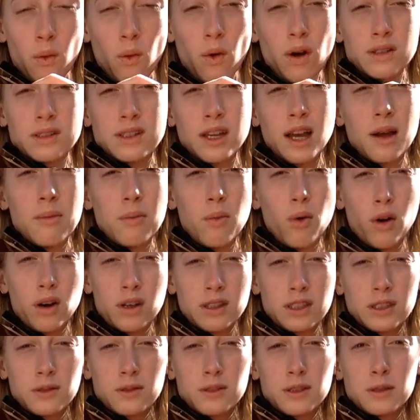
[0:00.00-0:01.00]
One time more
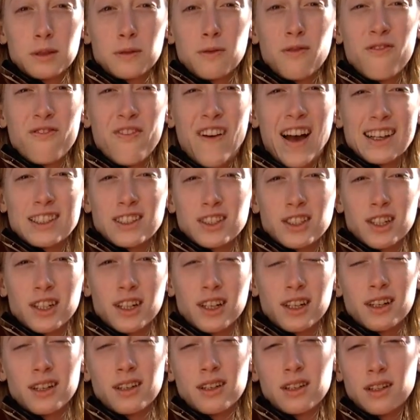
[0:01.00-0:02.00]

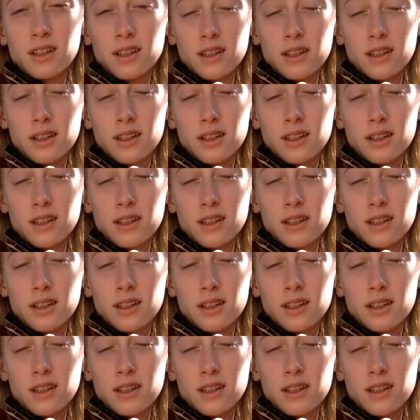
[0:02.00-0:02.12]
faster.